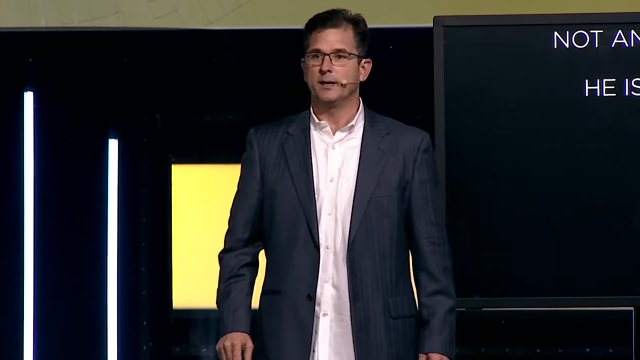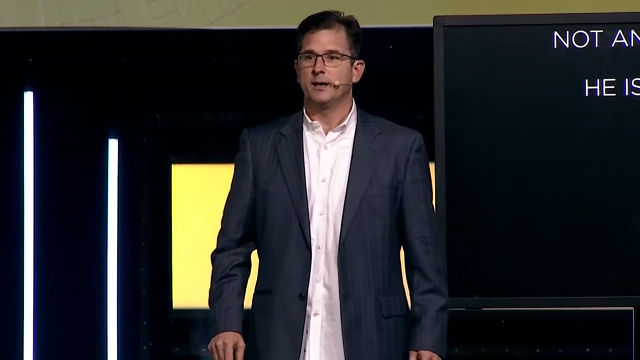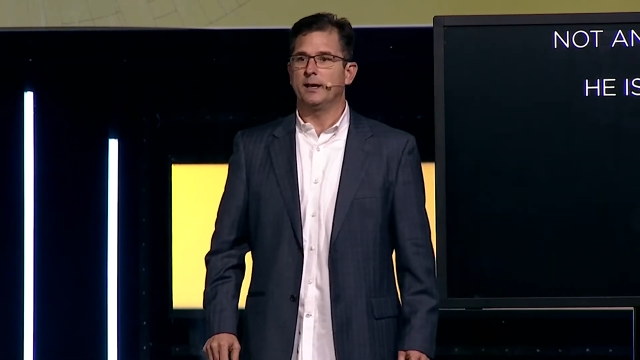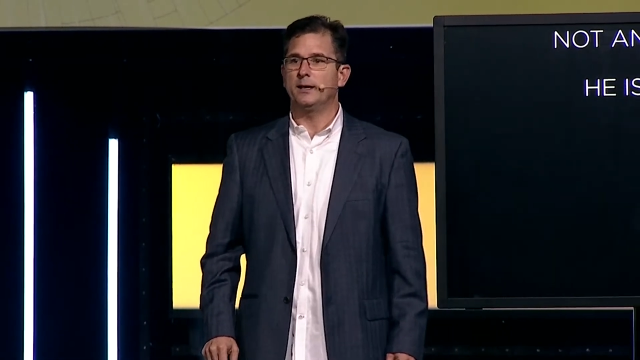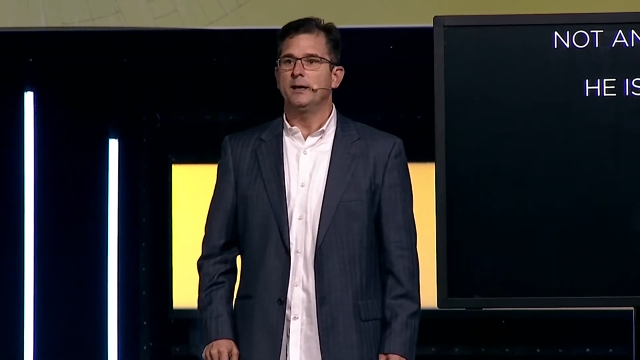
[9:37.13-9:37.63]

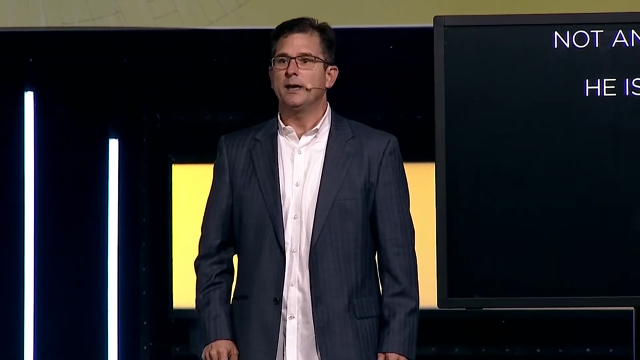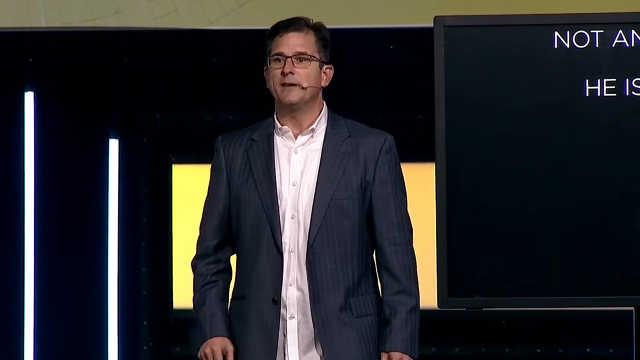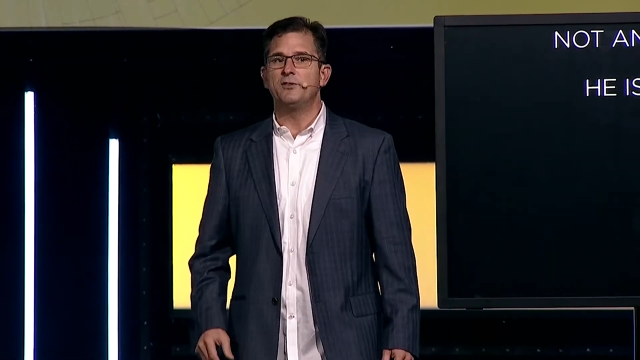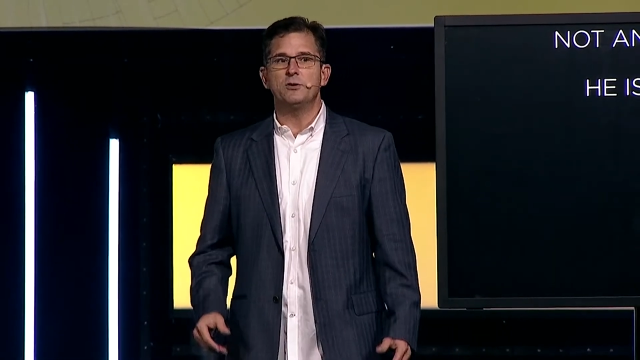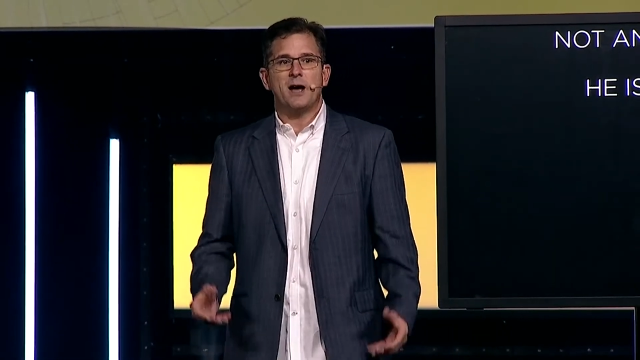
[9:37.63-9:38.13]
If
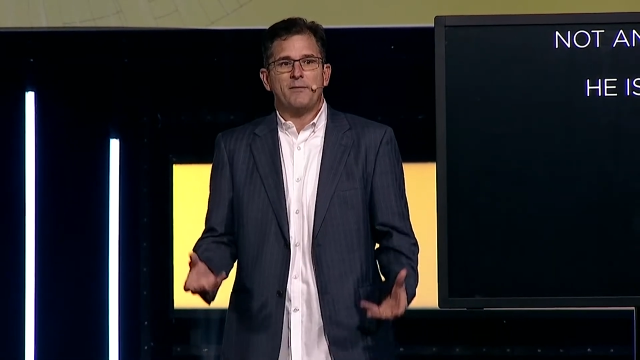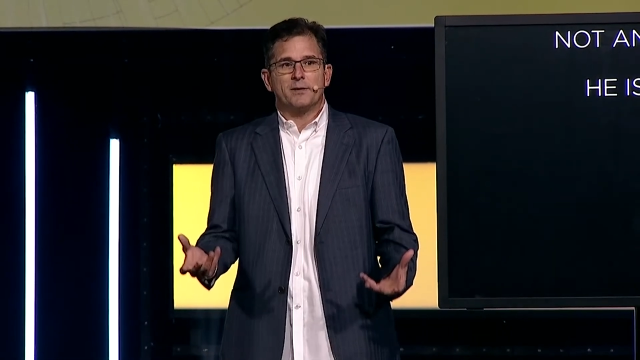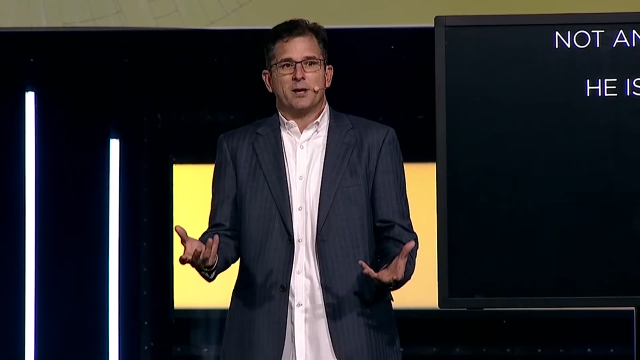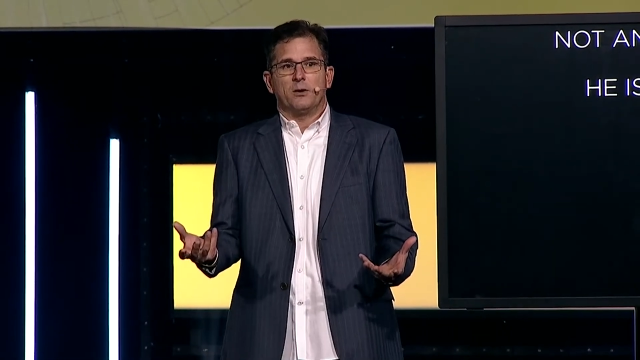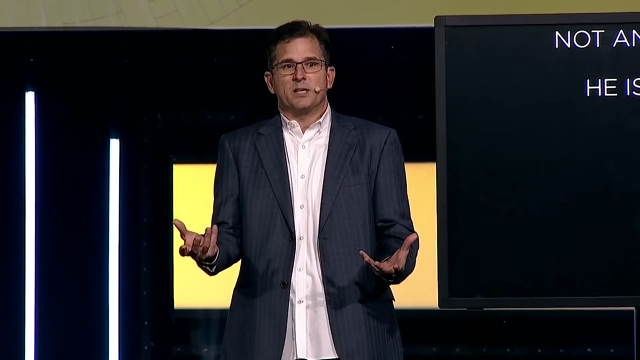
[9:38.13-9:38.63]
you had this
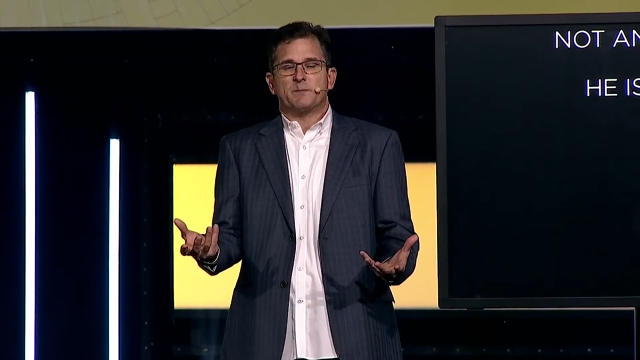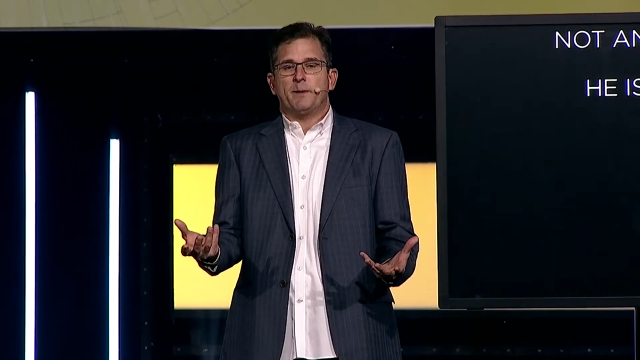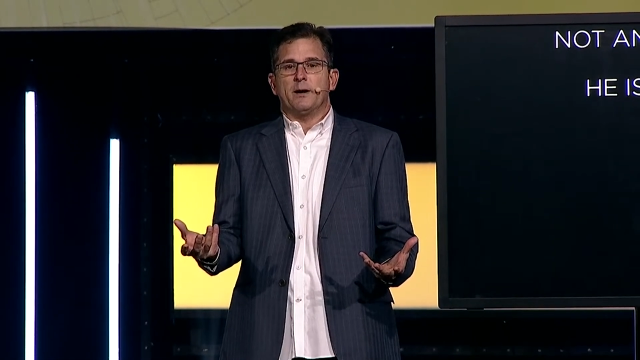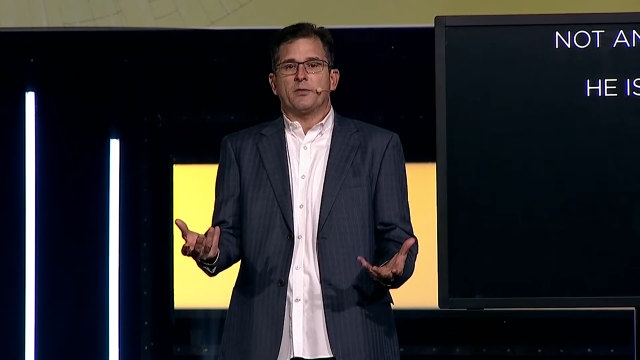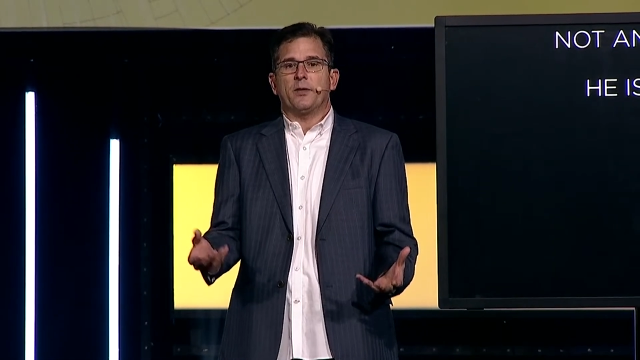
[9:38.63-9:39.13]
Holy
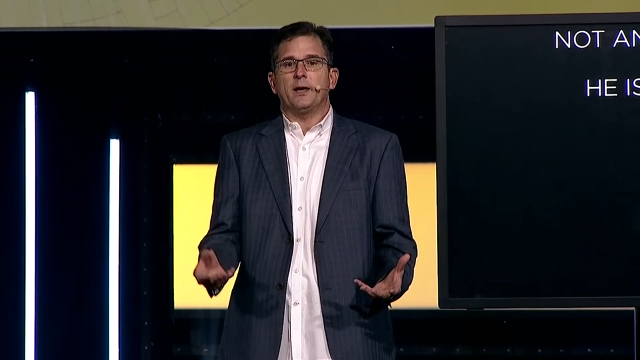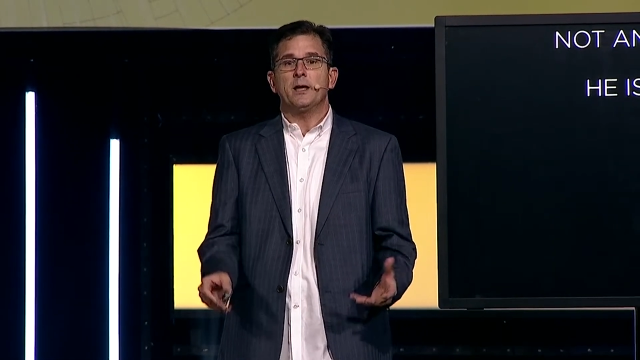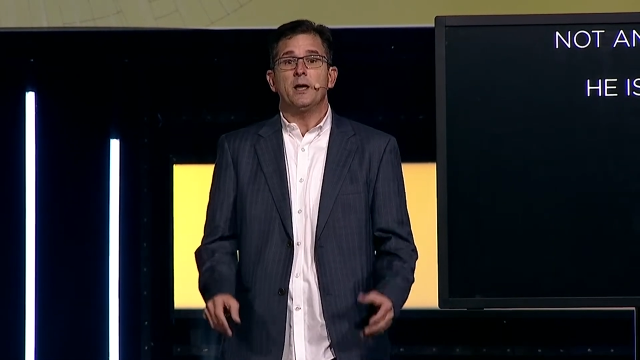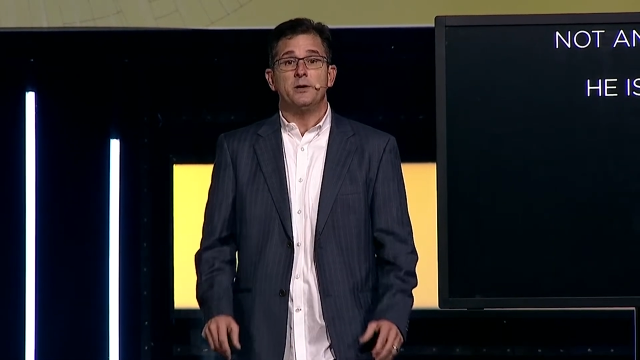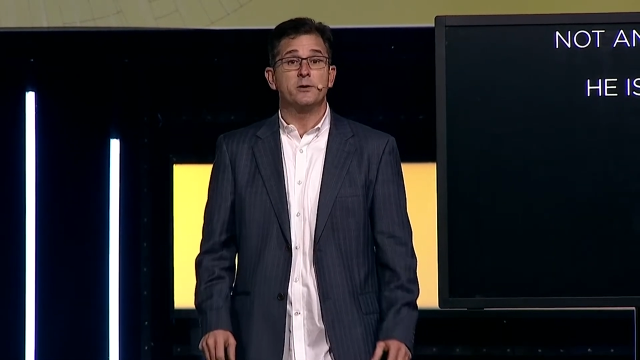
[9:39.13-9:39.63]
Spirit thing,
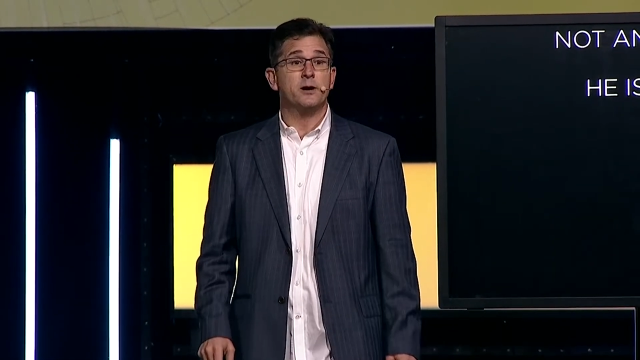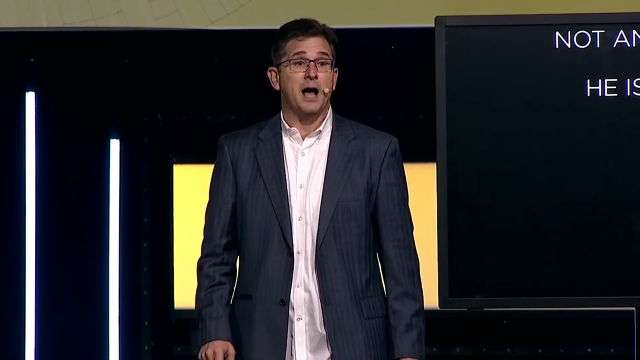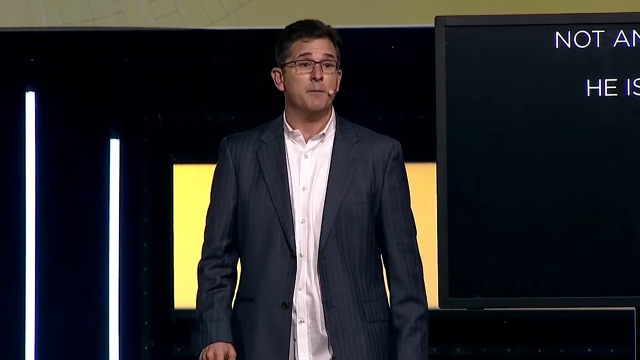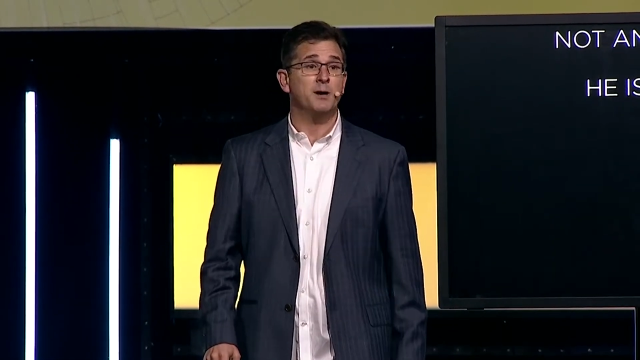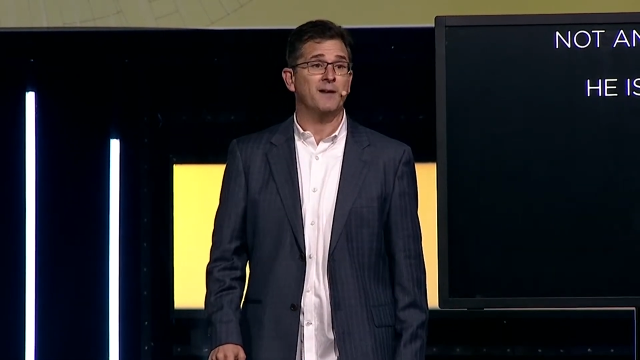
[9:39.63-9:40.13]
you're,
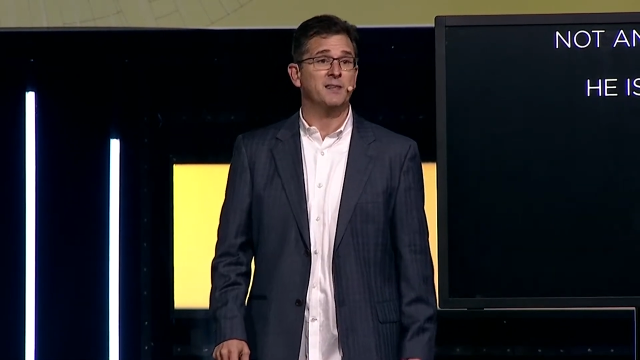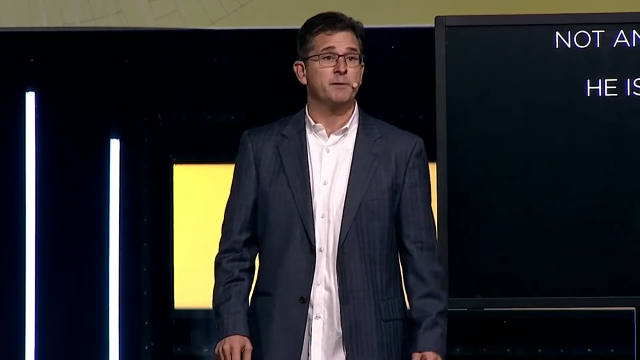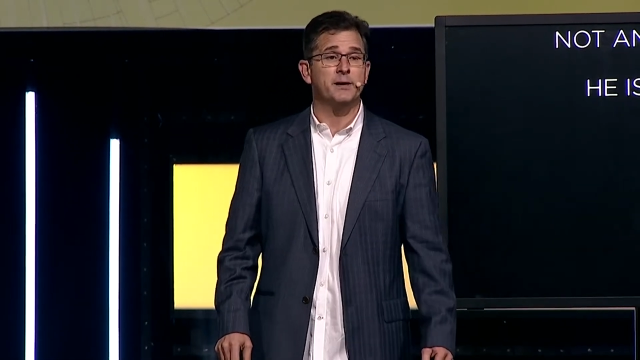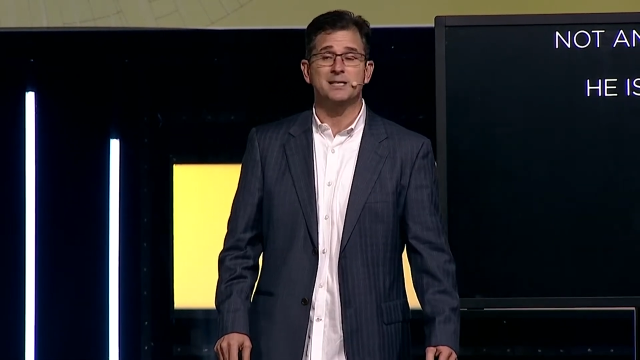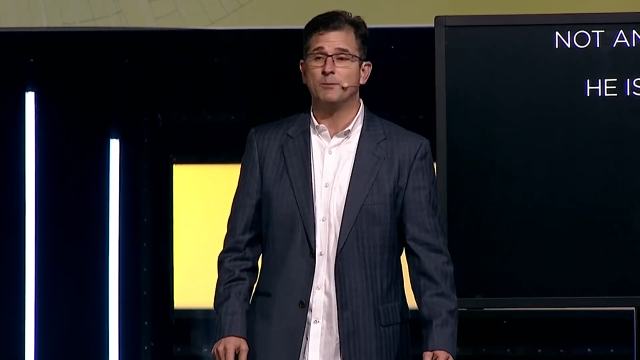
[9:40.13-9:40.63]
I'm going to have to
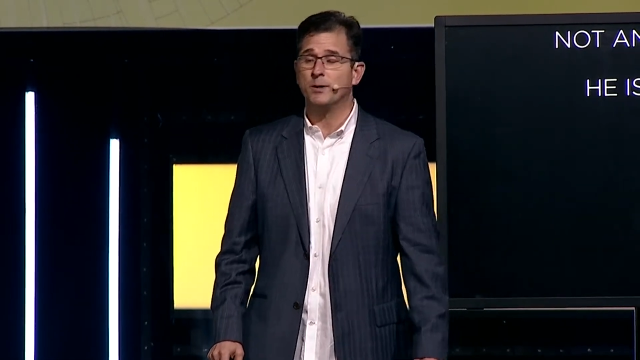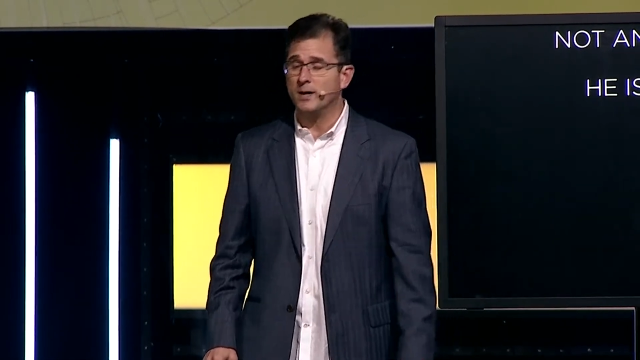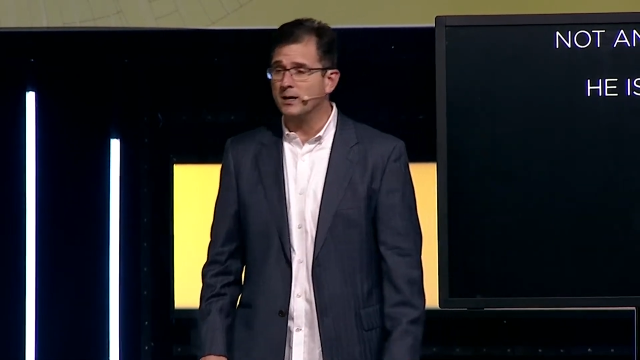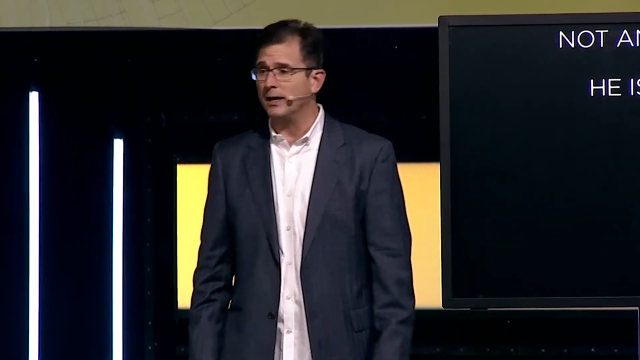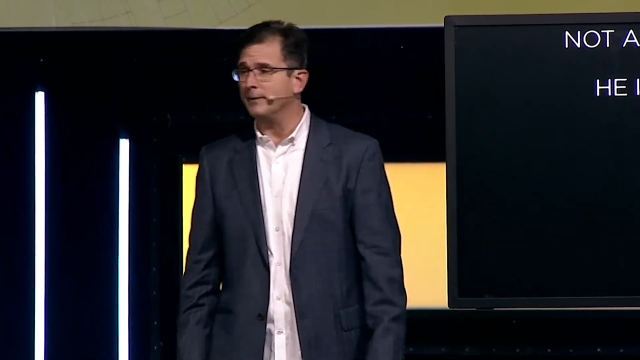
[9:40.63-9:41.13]
marry someone
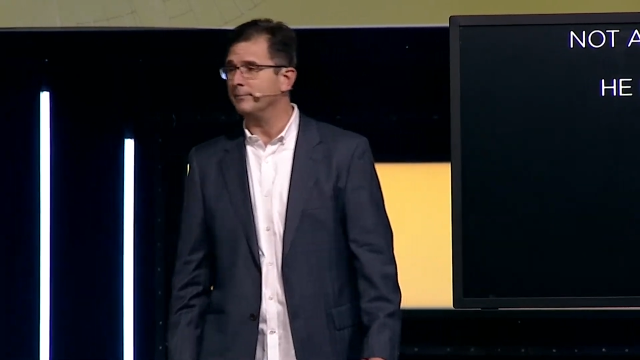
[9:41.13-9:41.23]
ugly.